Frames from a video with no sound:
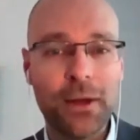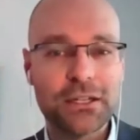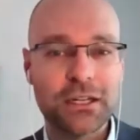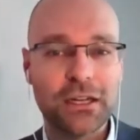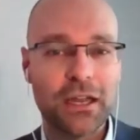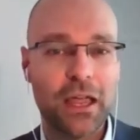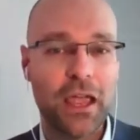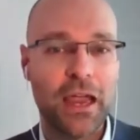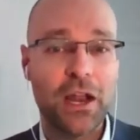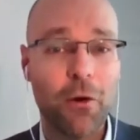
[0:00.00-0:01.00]
But
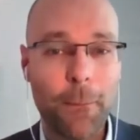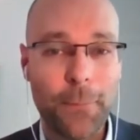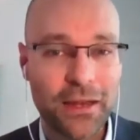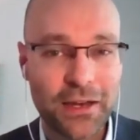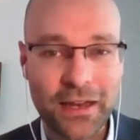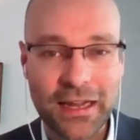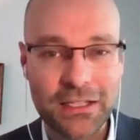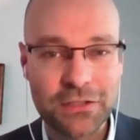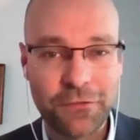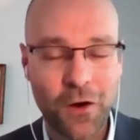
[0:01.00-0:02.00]
in our opinion, it's